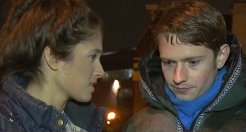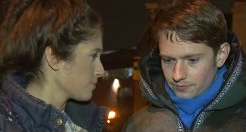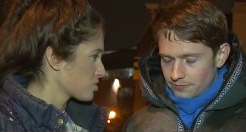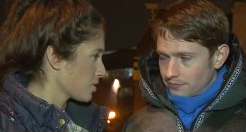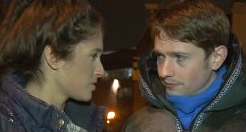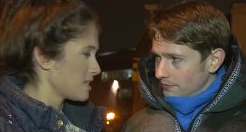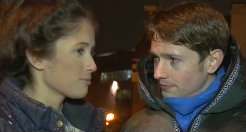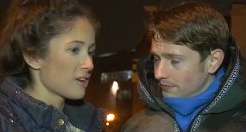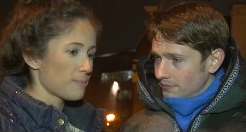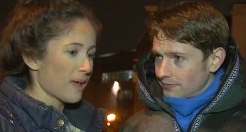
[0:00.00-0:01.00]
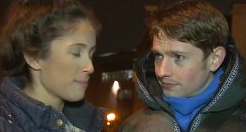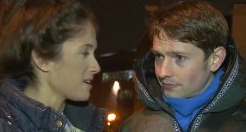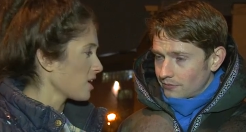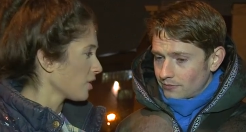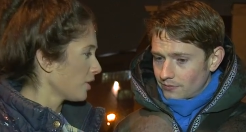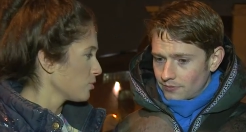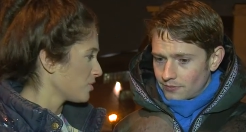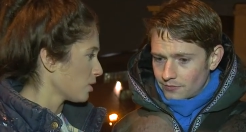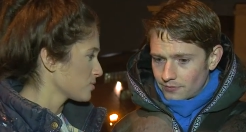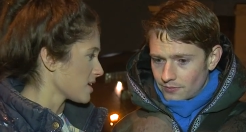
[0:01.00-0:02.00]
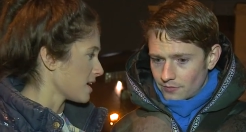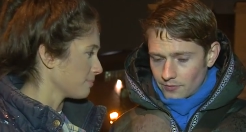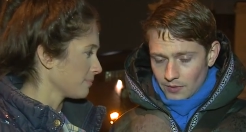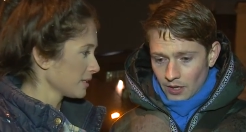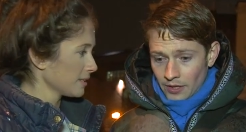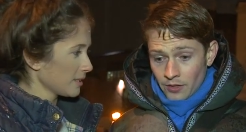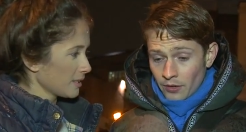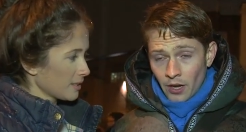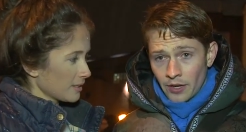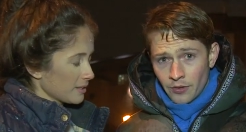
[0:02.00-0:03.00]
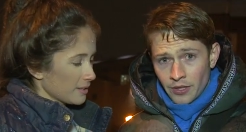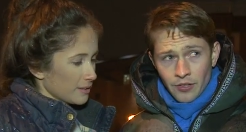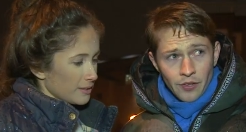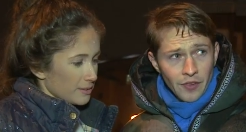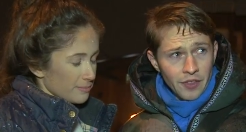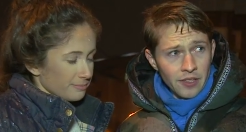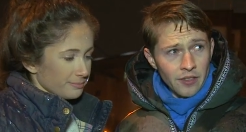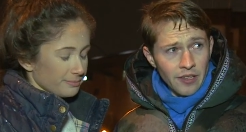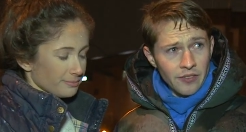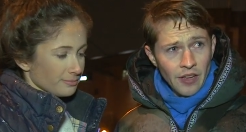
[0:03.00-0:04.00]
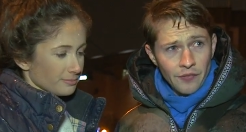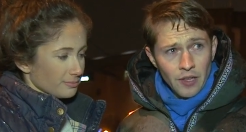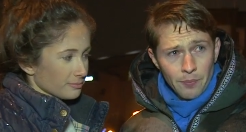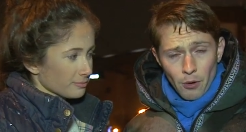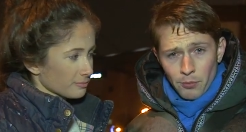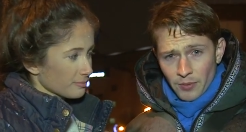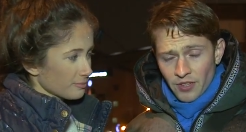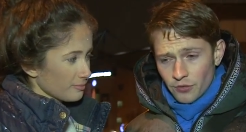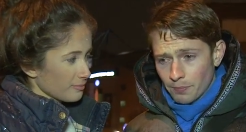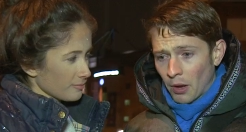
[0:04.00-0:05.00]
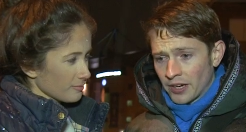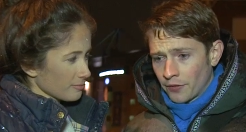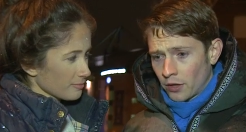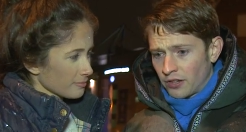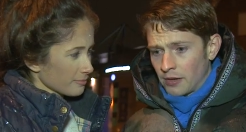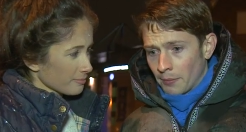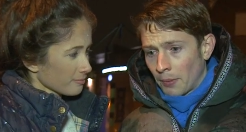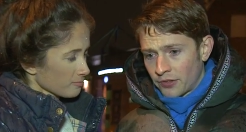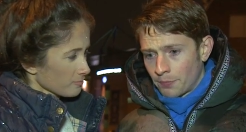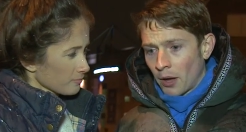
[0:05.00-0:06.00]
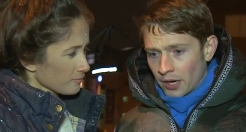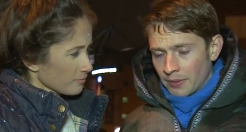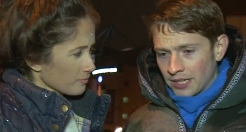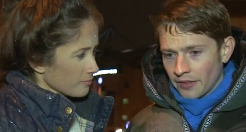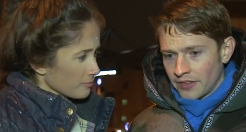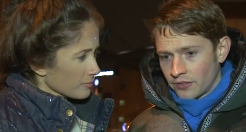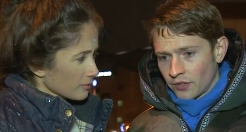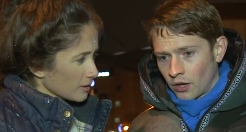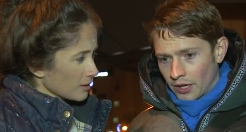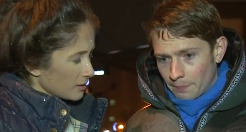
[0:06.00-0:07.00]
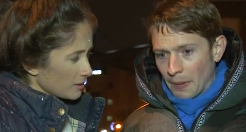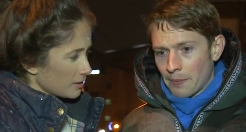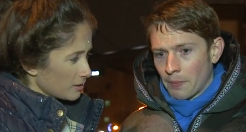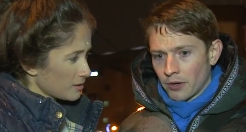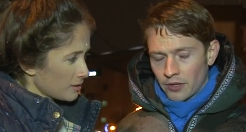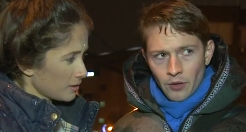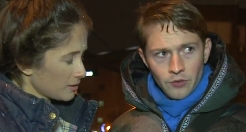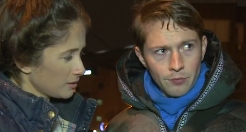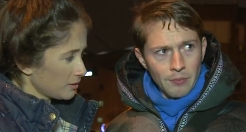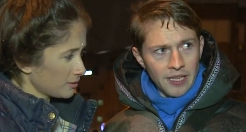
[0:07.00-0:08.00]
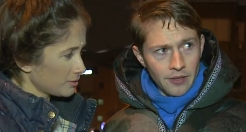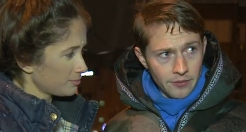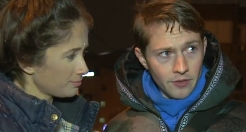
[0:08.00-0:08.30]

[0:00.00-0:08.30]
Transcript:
Speaker 1: to come to Chelsea. He's really playing, but he can't hold the whole team.
Speaker 2: I agree. I agree, Soph. I think that there's definitely a problem with the spine of our team, and by spine I mean like the entire backbone. I don't just mean the